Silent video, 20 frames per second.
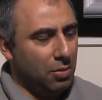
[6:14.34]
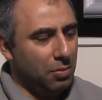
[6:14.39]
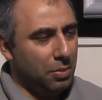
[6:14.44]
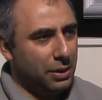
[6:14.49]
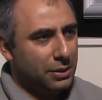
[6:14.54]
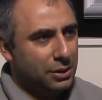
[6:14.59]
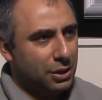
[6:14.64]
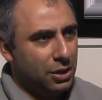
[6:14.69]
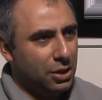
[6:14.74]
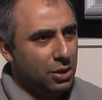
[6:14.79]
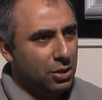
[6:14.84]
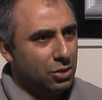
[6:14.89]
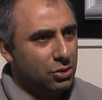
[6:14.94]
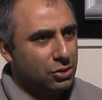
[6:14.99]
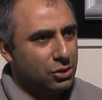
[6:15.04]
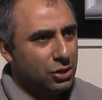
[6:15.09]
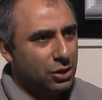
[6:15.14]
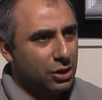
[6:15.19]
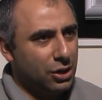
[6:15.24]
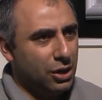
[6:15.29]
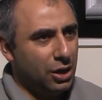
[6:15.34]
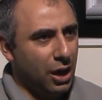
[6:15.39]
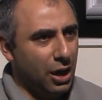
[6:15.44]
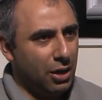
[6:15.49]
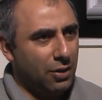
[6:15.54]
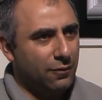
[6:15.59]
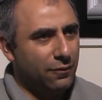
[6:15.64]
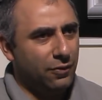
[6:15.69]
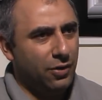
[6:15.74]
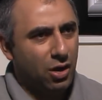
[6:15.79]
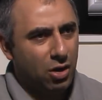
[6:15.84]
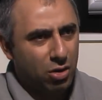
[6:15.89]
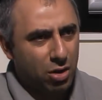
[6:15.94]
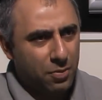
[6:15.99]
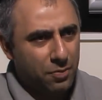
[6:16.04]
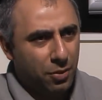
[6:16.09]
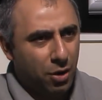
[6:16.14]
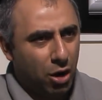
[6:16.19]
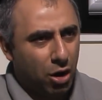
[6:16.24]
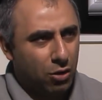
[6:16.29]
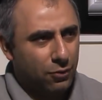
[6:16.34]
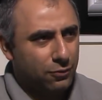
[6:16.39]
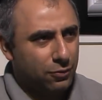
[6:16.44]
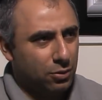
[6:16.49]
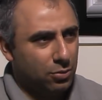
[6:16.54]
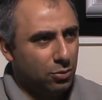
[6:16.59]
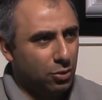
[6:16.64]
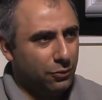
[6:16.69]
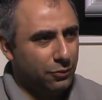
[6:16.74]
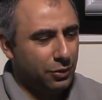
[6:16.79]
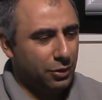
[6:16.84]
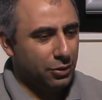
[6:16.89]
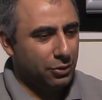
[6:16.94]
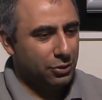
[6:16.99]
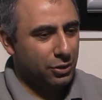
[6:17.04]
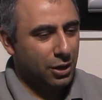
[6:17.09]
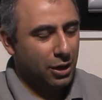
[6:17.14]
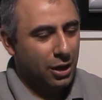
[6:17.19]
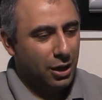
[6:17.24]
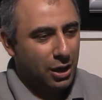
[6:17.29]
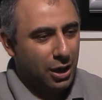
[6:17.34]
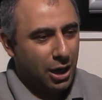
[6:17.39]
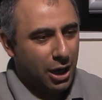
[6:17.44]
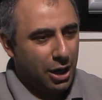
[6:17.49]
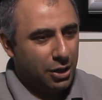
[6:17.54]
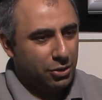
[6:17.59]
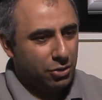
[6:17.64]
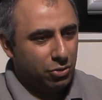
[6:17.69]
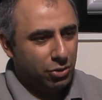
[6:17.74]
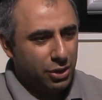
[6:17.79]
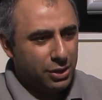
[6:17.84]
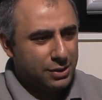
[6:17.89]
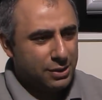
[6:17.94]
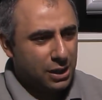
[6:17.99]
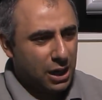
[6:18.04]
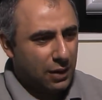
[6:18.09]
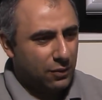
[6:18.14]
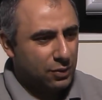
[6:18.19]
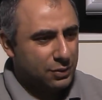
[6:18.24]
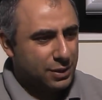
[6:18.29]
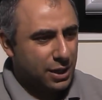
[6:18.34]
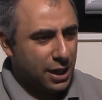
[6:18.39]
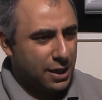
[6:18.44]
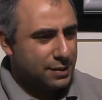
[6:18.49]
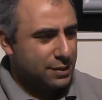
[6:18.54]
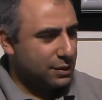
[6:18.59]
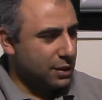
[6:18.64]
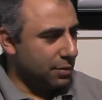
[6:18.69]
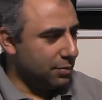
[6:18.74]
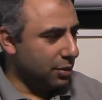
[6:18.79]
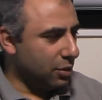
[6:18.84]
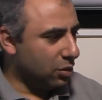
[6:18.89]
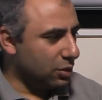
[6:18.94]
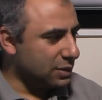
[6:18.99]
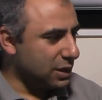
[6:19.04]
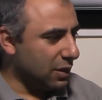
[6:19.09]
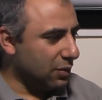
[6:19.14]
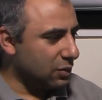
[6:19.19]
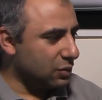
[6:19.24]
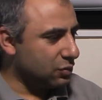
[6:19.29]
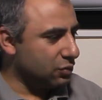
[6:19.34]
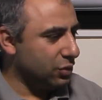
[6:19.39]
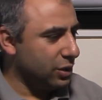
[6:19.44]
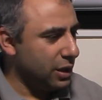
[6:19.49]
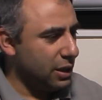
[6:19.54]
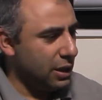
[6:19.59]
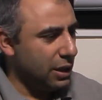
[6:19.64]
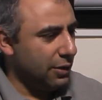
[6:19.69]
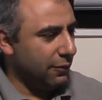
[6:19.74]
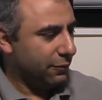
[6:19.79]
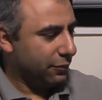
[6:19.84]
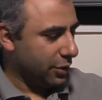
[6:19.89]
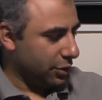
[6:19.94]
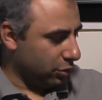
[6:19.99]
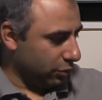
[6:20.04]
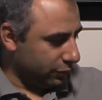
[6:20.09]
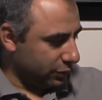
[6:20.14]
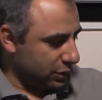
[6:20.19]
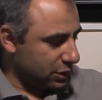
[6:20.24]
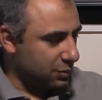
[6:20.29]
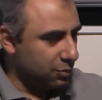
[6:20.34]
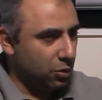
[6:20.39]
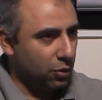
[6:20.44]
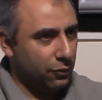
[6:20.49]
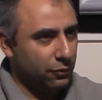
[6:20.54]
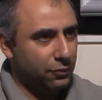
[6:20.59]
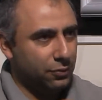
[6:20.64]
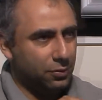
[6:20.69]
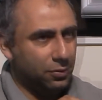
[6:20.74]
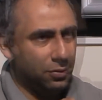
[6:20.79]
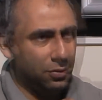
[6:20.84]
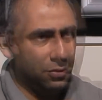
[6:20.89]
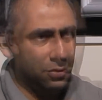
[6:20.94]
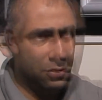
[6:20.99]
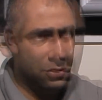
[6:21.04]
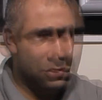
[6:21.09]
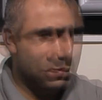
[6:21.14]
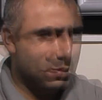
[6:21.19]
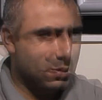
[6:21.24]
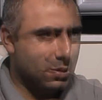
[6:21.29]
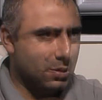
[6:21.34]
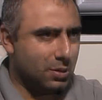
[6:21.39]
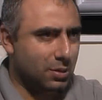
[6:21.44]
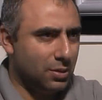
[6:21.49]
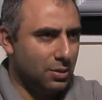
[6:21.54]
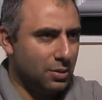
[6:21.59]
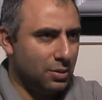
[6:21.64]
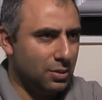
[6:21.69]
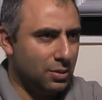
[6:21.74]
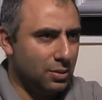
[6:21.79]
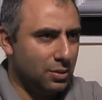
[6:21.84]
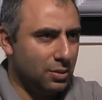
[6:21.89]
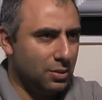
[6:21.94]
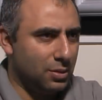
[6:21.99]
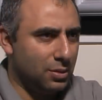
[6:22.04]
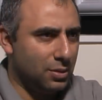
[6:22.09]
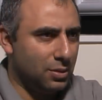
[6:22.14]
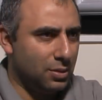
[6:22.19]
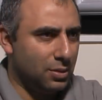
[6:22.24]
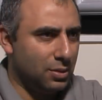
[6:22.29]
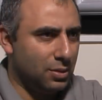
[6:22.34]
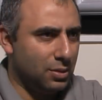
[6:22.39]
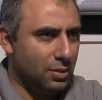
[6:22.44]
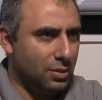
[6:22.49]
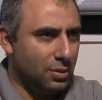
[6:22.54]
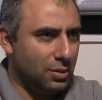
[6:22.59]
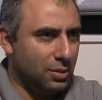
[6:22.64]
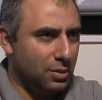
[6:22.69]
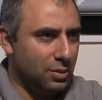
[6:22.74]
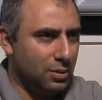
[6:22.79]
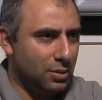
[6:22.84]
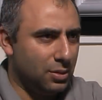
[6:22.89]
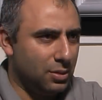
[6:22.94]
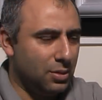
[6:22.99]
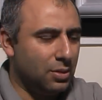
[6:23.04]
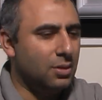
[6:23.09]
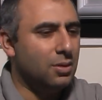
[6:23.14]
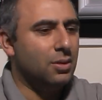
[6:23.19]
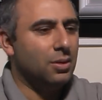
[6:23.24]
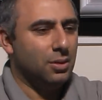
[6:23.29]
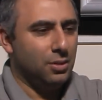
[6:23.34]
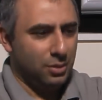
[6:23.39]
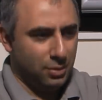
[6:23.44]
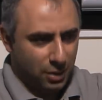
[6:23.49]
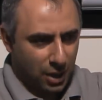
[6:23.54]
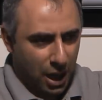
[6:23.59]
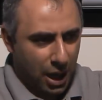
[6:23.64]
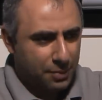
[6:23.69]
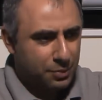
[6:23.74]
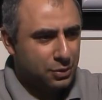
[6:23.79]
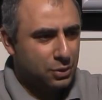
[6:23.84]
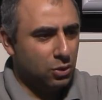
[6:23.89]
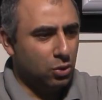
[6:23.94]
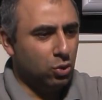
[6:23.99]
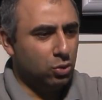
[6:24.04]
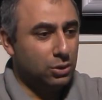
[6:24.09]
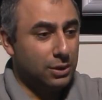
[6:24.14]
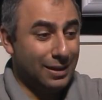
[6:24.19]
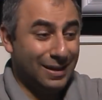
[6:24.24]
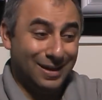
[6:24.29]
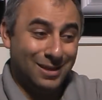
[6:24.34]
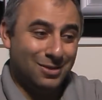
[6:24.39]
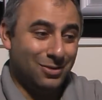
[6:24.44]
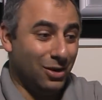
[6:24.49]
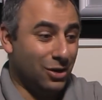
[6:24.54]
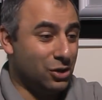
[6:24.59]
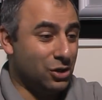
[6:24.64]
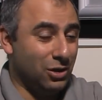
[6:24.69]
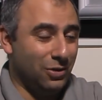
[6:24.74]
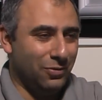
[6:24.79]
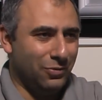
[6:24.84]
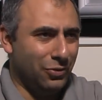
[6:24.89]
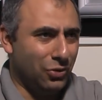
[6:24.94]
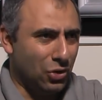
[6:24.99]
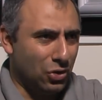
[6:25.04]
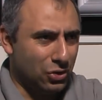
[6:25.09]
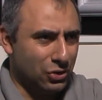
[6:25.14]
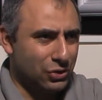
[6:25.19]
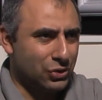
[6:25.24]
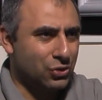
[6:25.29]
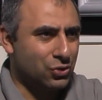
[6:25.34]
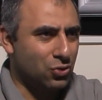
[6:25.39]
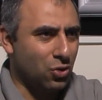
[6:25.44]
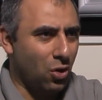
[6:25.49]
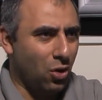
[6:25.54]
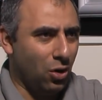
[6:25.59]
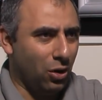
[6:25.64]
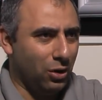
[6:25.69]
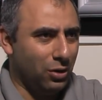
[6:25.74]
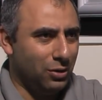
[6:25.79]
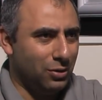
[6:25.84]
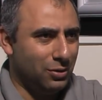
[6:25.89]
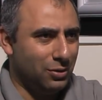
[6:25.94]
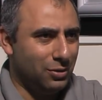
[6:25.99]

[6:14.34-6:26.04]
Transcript: But here, he had a very powerful move here. And the reason I was hesitant because I was really afraid of this move. Doesn't, B4 look interesting? Absolutely, it's actually very strong.